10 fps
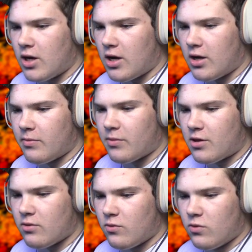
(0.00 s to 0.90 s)
Um,
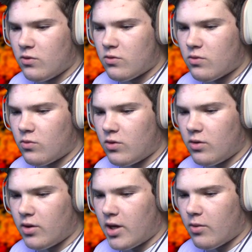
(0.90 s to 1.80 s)
so wh what do
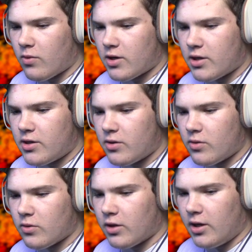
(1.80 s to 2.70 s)
I want to
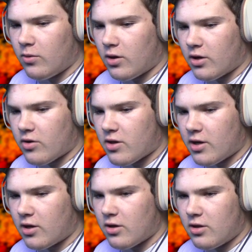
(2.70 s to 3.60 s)
do? Landwalker's not
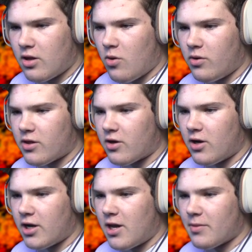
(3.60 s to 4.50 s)
a good... No one's a good
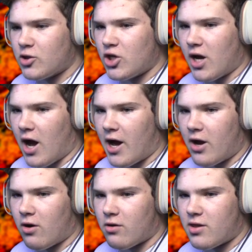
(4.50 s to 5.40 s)
idea but Jinghai
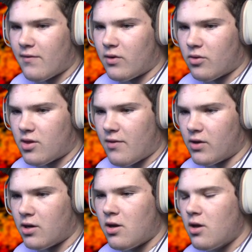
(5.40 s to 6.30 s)
or seven oh seven.